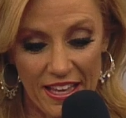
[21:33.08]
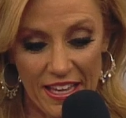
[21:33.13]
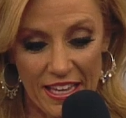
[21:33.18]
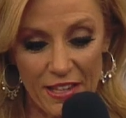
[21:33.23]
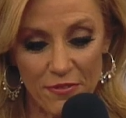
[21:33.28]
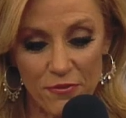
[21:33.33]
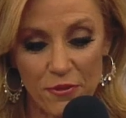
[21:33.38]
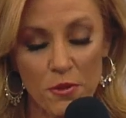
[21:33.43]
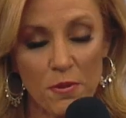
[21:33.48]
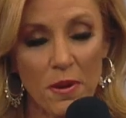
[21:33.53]

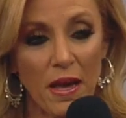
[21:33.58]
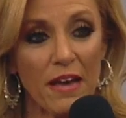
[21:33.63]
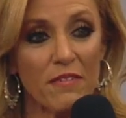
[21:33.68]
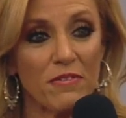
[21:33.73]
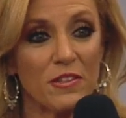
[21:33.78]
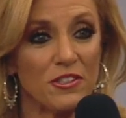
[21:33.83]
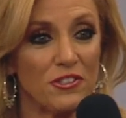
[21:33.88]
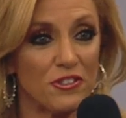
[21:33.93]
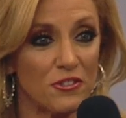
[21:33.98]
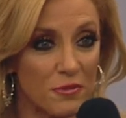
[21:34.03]
if you have
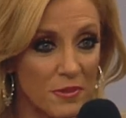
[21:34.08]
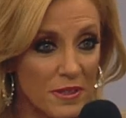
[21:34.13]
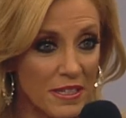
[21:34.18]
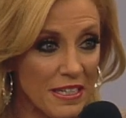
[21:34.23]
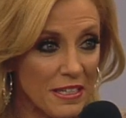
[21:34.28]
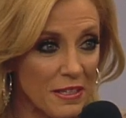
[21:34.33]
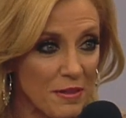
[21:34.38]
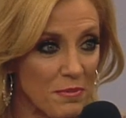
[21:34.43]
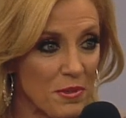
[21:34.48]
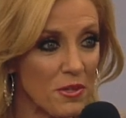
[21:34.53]
a
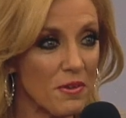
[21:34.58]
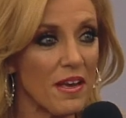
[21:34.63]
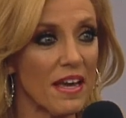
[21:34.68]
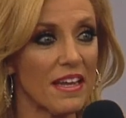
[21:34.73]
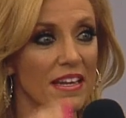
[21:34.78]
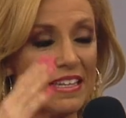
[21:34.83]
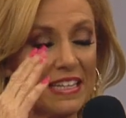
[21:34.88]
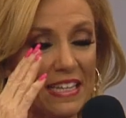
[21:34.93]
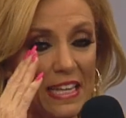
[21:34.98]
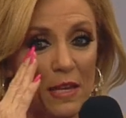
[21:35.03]
dream, you got
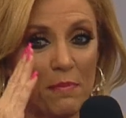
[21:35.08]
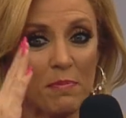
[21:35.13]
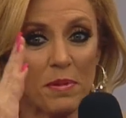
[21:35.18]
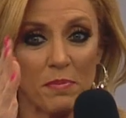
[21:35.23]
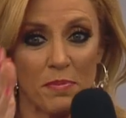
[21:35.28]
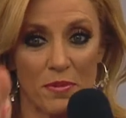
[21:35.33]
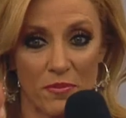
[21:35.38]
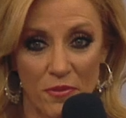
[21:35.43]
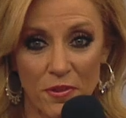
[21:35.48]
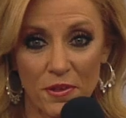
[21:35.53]
to keep it
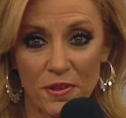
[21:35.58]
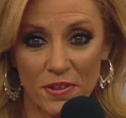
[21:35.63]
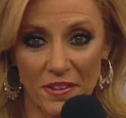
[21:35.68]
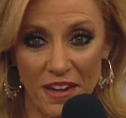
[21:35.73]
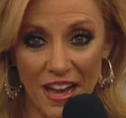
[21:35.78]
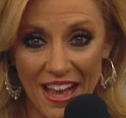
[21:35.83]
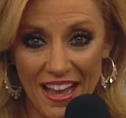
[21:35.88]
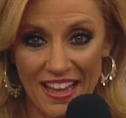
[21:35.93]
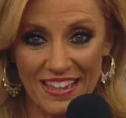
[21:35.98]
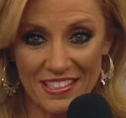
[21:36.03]
before your
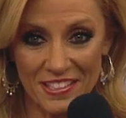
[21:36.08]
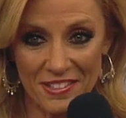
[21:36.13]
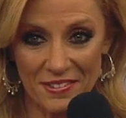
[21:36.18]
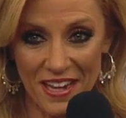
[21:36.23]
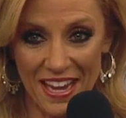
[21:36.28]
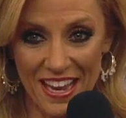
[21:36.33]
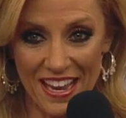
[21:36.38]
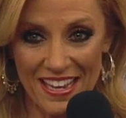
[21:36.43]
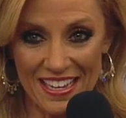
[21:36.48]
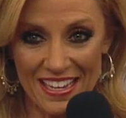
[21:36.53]
eyes,
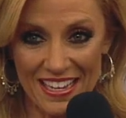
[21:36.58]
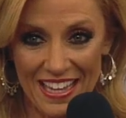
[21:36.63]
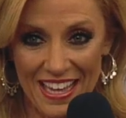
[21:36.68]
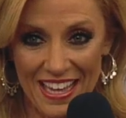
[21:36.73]
right?